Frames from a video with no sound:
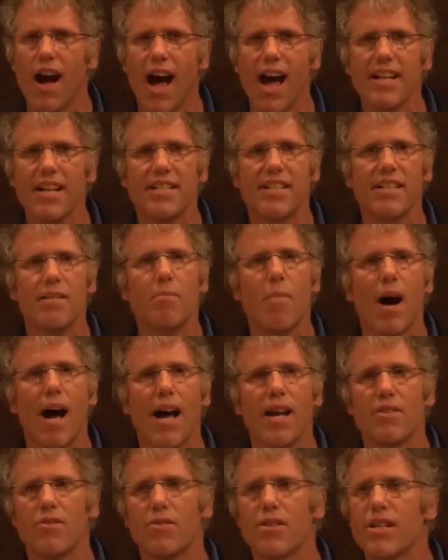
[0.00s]
I see
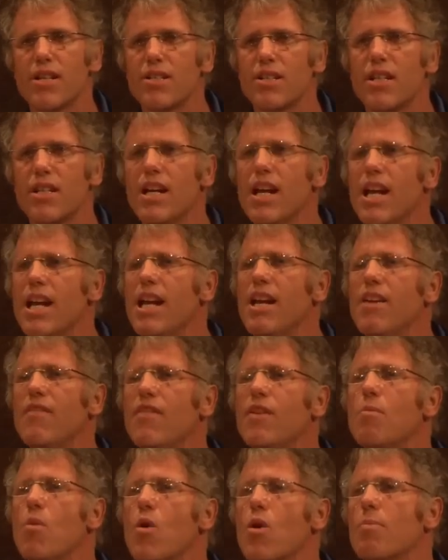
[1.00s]
my tradition
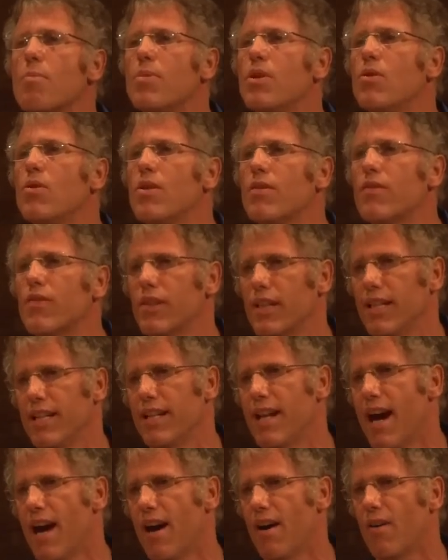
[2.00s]
even more beautifully
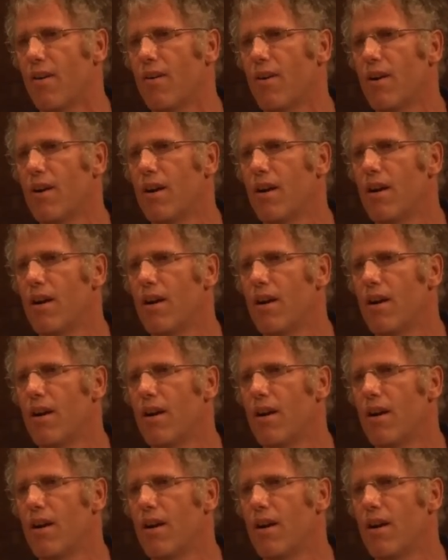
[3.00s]
now